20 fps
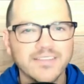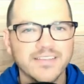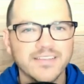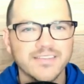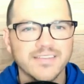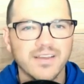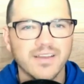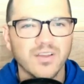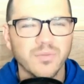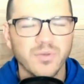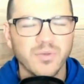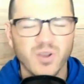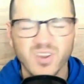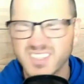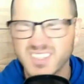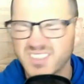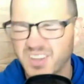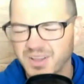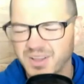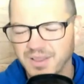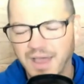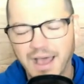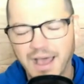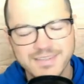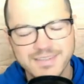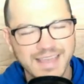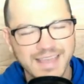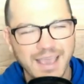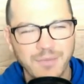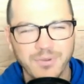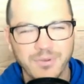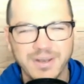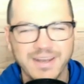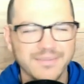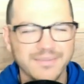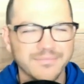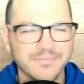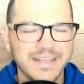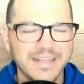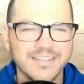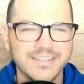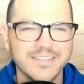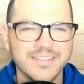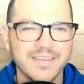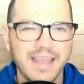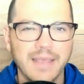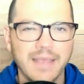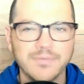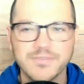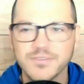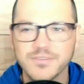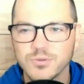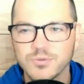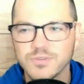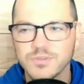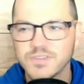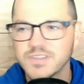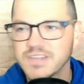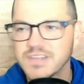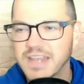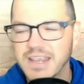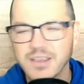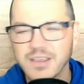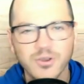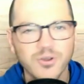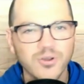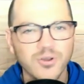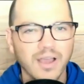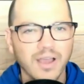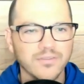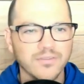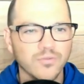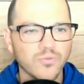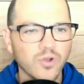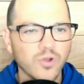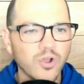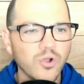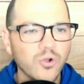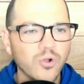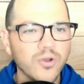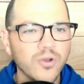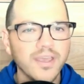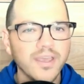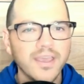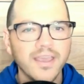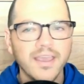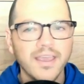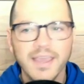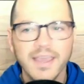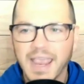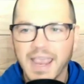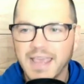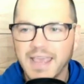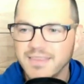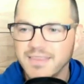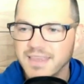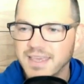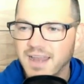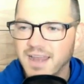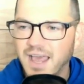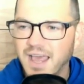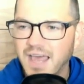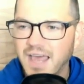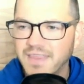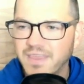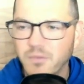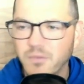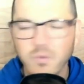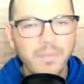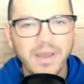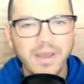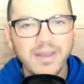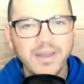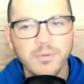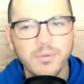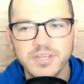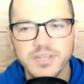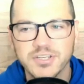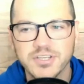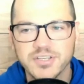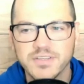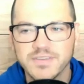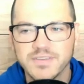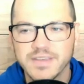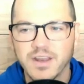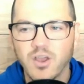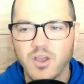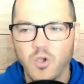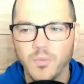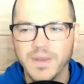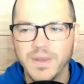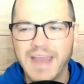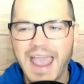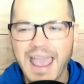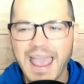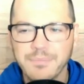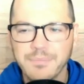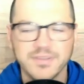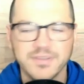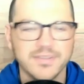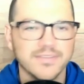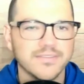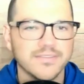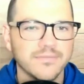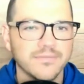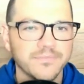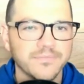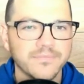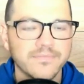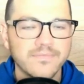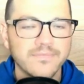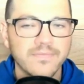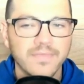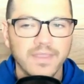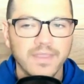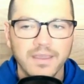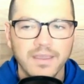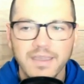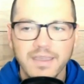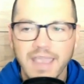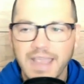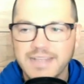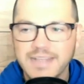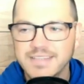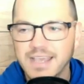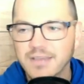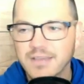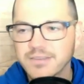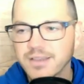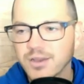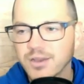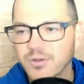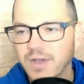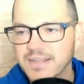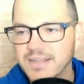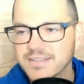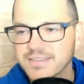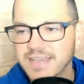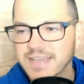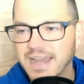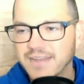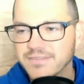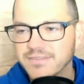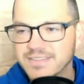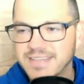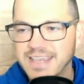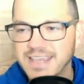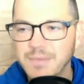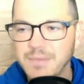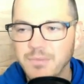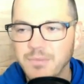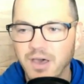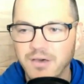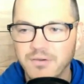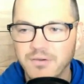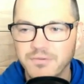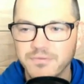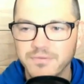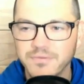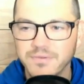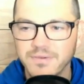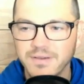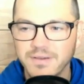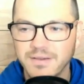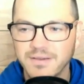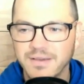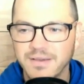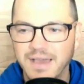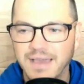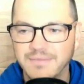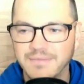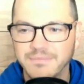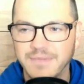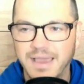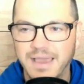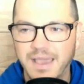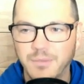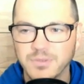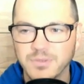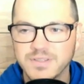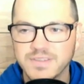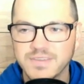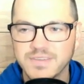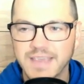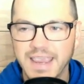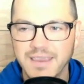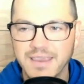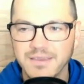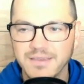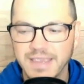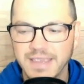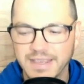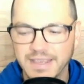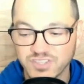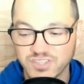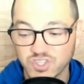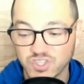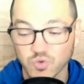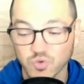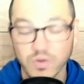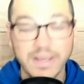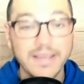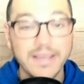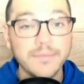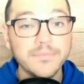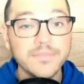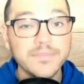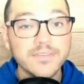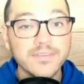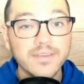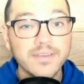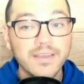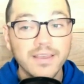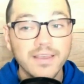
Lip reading: necessarily, but Arkansas lost that one in just an absolute stinker on the road. And then they win by double digits at home. It happens. And South Carolina is kind of a team of, I would say, extremes